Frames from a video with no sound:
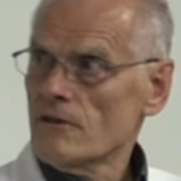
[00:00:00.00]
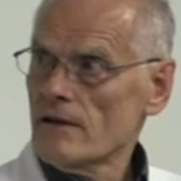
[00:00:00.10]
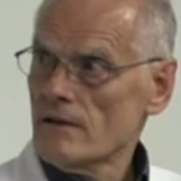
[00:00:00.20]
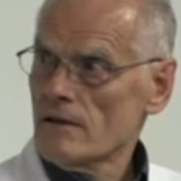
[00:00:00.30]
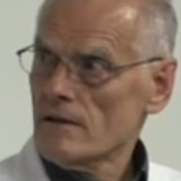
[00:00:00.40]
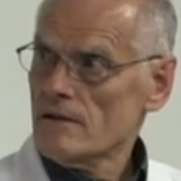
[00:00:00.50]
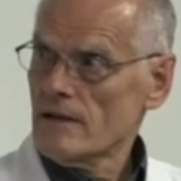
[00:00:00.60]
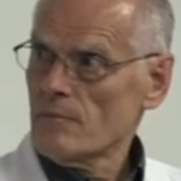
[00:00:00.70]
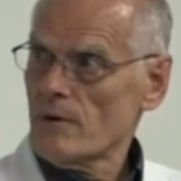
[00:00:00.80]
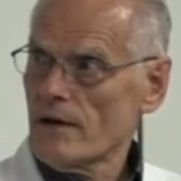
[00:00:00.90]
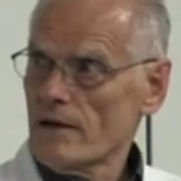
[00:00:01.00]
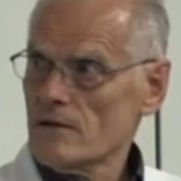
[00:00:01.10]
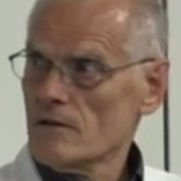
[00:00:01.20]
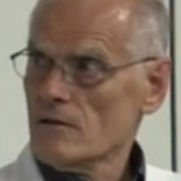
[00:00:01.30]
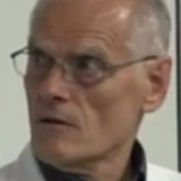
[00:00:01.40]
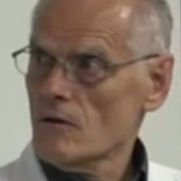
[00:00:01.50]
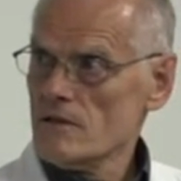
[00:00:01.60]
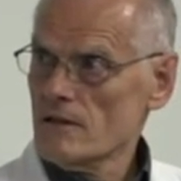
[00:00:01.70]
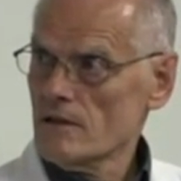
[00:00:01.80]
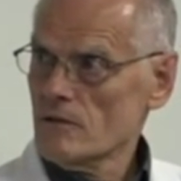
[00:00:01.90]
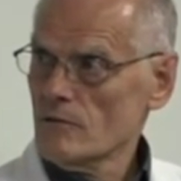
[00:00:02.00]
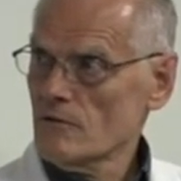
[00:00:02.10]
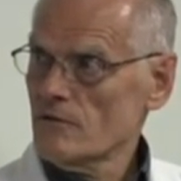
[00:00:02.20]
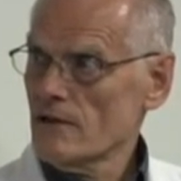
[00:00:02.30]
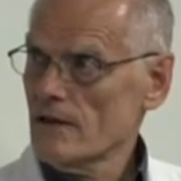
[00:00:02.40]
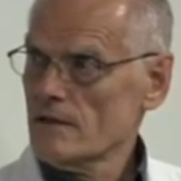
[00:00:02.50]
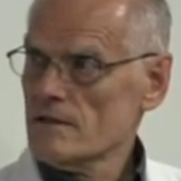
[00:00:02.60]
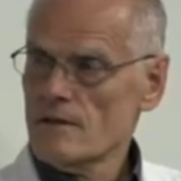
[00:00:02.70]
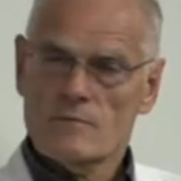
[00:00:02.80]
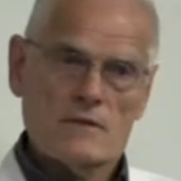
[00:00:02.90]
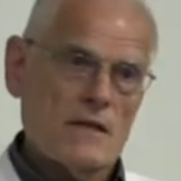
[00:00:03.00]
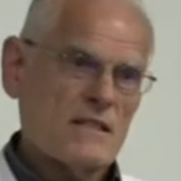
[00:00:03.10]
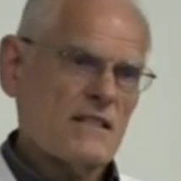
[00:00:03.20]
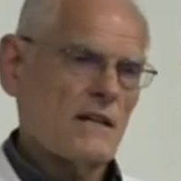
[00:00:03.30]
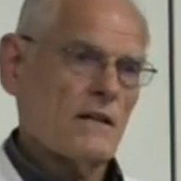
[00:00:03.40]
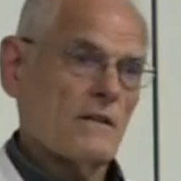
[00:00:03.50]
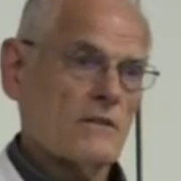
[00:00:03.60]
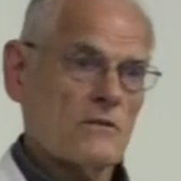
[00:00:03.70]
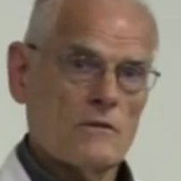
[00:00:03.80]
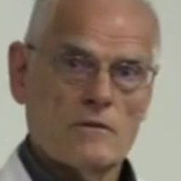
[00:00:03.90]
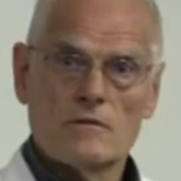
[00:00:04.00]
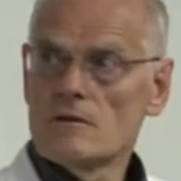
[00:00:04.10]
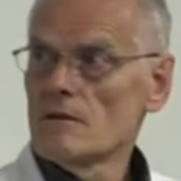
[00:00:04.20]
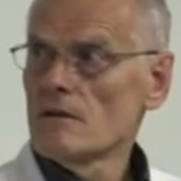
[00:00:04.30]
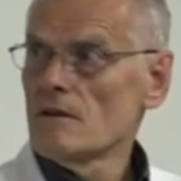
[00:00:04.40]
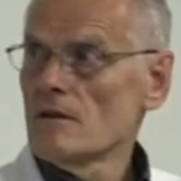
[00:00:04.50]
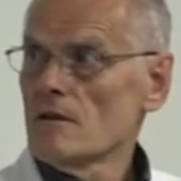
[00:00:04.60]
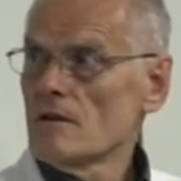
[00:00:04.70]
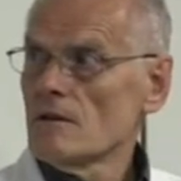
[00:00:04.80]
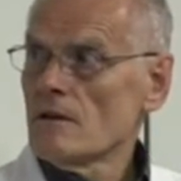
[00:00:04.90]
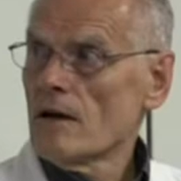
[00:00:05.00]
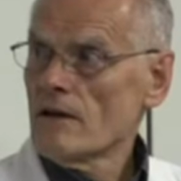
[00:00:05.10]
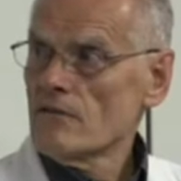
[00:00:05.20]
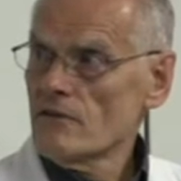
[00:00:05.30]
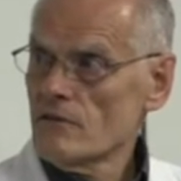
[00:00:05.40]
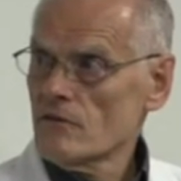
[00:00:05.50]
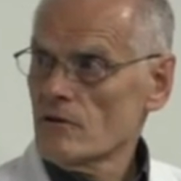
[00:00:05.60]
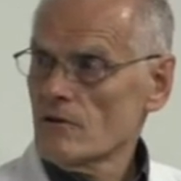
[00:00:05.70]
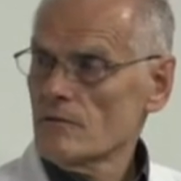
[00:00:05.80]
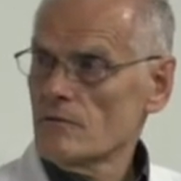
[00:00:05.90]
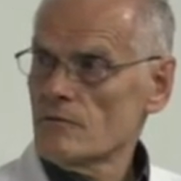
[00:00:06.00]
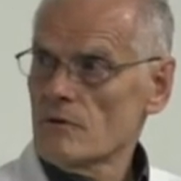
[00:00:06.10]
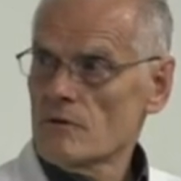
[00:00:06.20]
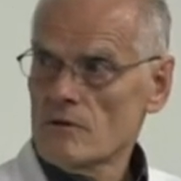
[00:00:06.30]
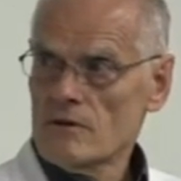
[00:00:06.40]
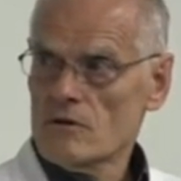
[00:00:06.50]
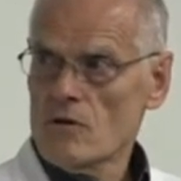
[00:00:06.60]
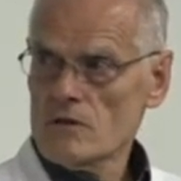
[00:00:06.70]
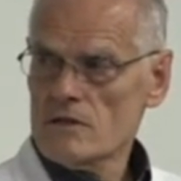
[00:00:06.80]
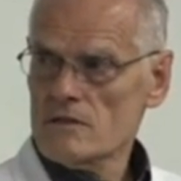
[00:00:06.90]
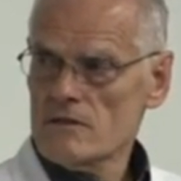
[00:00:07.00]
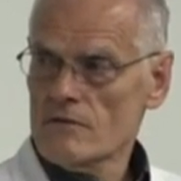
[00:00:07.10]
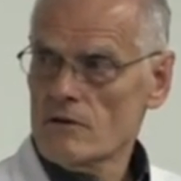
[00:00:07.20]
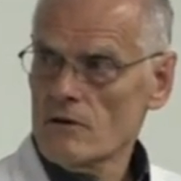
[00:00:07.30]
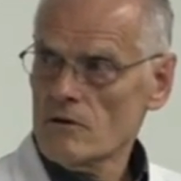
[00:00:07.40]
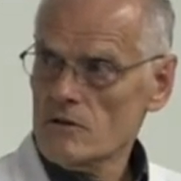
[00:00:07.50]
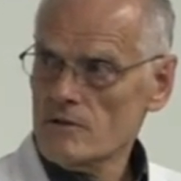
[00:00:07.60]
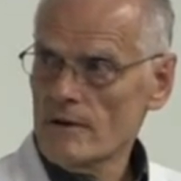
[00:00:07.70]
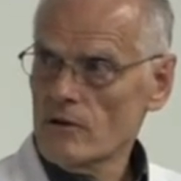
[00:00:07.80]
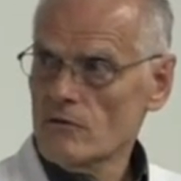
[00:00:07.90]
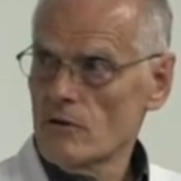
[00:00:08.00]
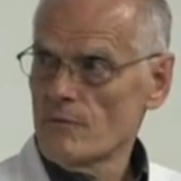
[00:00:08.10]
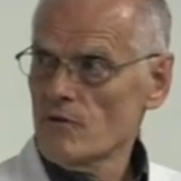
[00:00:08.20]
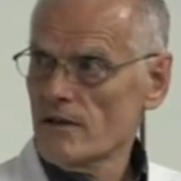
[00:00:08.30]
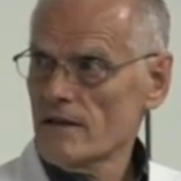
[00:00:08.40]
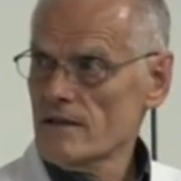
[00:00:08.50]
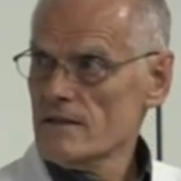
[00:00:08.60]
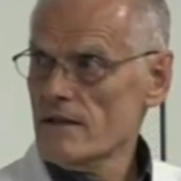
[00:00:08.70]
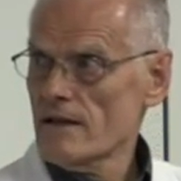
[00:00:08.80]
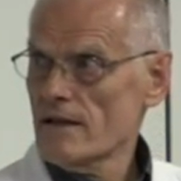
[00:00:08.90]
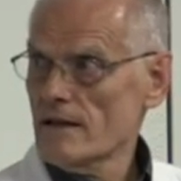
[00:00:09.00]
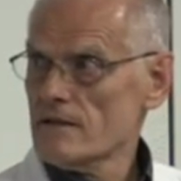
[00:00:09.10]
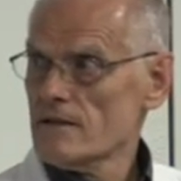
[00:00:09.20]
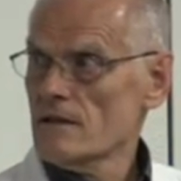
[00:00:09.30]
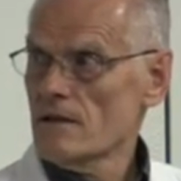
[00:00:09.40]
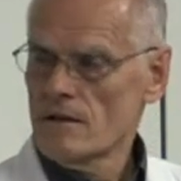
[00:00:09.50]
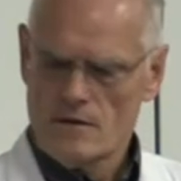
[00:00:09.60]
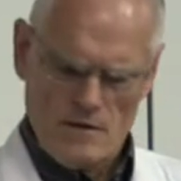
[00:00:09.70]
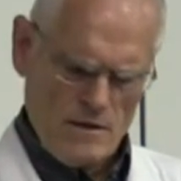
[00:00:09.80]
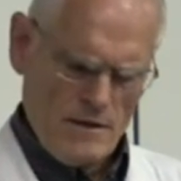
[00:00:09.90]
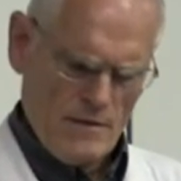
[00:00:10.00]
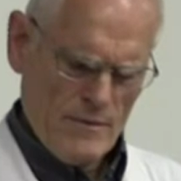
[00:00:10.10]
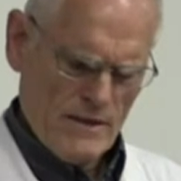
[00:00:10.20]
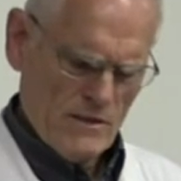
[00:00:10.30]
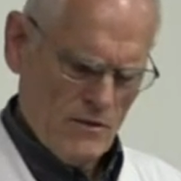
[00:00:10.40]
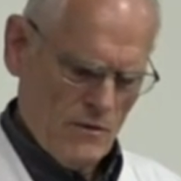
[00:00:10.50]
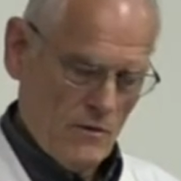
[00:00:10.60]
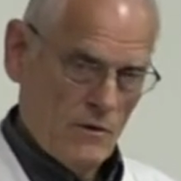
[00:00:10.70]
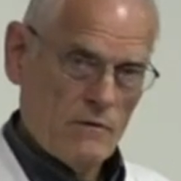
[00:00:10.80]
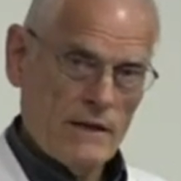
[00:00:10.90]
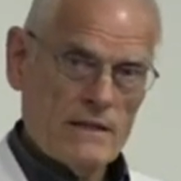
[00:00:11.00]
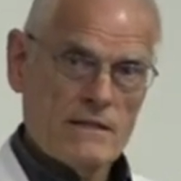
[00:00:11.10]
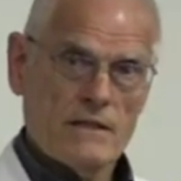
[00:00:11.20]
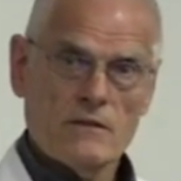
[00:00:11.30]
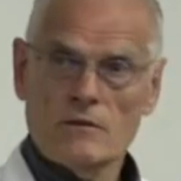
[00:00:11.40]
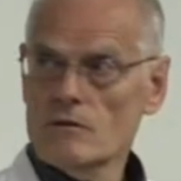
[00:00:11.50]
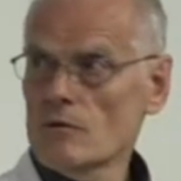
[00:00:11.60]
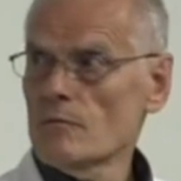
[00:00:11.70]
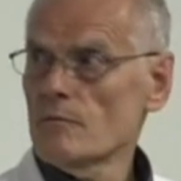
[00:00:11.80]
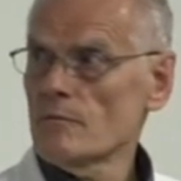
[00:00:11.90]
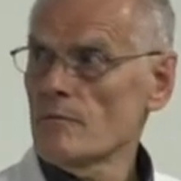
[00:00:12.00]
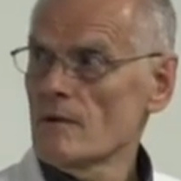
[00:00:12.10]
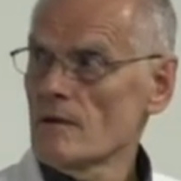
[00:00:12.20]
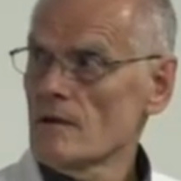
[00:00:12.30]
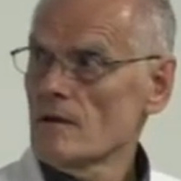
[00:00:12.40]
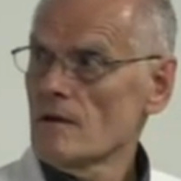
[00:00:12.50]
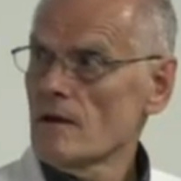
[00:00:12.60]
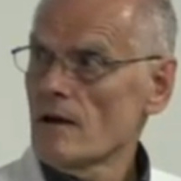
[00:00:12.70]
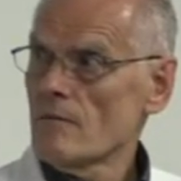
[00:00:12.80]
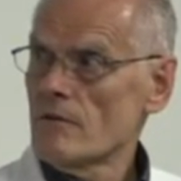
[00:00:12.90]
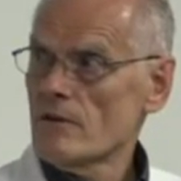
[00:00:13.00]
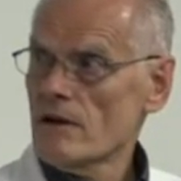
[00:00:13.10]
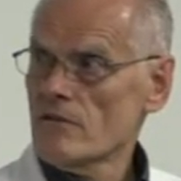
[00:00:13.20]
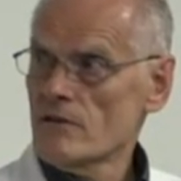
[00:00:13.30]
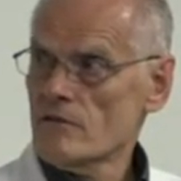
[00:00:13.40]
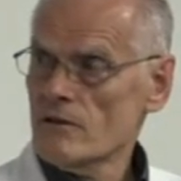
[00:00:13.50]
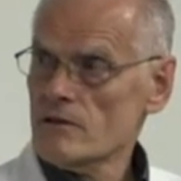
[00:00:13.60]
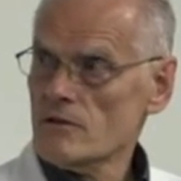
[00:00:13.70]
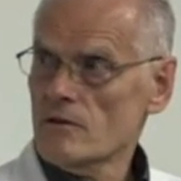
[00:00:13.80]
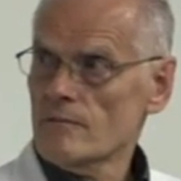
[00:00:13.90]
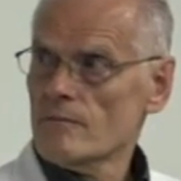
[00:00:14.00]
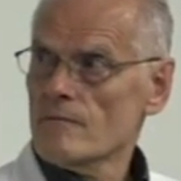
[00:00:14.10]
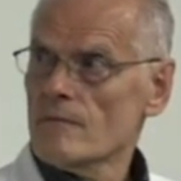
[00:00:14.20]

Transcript: you had a tick bite causing it, you will find some skin ulcer, high fever. It causes severe swelling of the lymph glands, headaches, and makes you quite sick, you know, with high fever and so on.